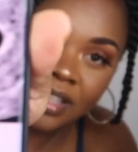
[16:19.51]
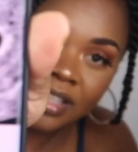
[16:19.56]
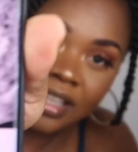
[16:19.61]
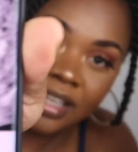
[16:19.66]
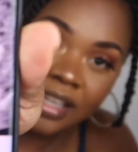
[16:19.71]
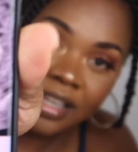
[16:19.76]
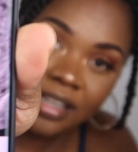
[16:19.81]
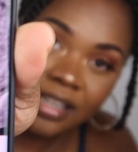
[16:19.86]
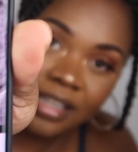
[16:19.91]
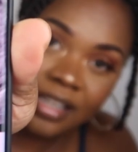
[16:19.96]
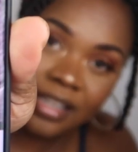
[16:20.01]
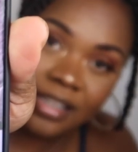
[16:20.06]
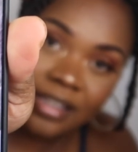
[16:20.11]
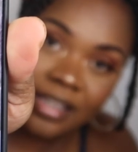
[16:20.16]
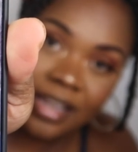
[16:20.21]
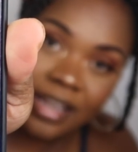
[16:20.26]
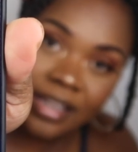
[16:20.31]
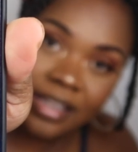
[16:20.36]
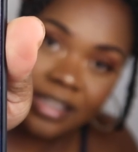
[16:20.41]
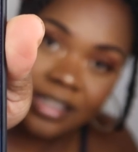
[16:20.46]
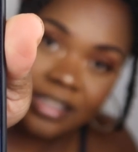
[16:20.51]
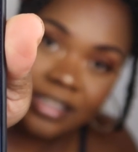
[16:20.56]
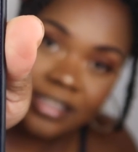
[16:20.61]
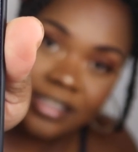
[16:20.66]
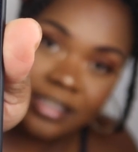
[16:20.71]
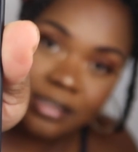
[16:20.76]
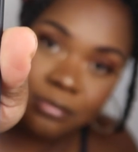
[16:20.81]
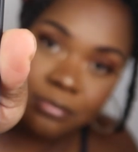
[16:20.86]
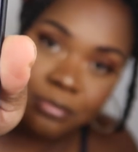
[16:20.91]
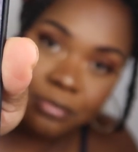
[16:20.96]
again, and that
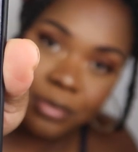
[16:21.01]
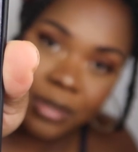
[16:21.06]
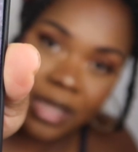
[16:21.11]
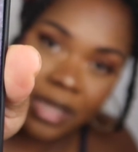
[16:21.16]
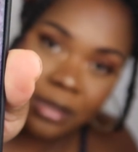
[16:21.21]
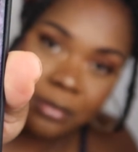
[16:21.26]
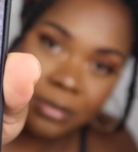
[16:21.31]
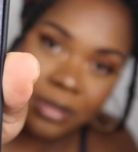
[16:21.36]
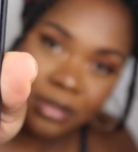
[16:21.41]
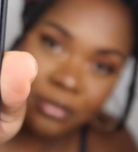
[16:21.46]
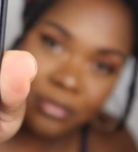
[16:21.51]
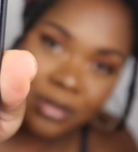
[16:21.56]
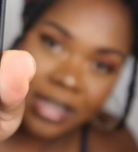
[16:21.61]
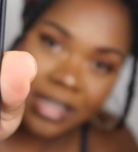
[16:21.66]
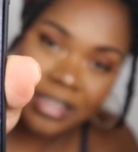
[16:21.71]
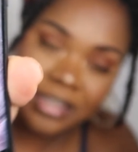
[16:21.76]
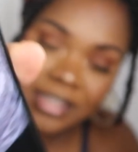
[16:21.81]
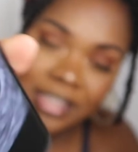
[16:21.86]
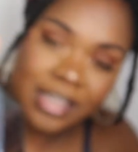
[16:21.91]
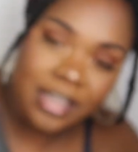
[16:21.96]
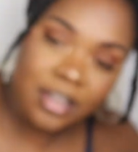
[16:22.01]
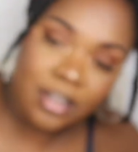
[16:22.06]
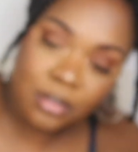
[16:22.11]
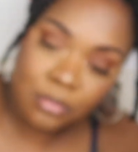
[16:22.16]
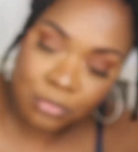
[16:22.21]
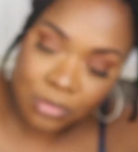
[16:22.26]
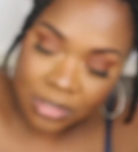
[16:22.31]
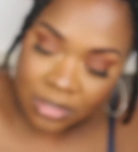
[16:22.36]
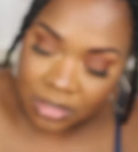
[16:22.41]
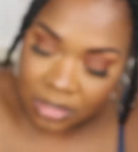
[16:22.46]
is baby right
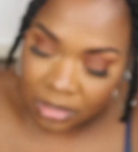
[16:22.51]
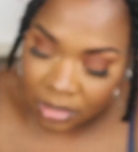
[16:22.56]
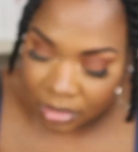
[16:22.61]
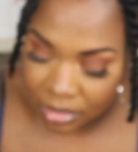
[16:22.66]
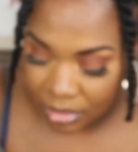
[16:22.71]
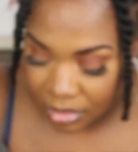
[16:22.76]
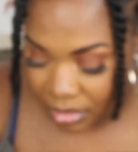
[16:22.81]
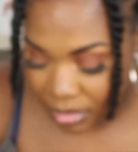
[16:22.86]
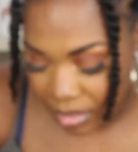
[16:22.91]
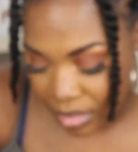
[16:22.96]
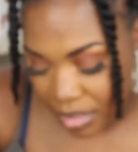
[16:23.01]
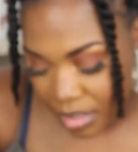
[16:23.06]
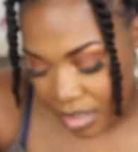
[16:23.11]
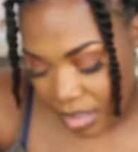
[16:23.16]
there with the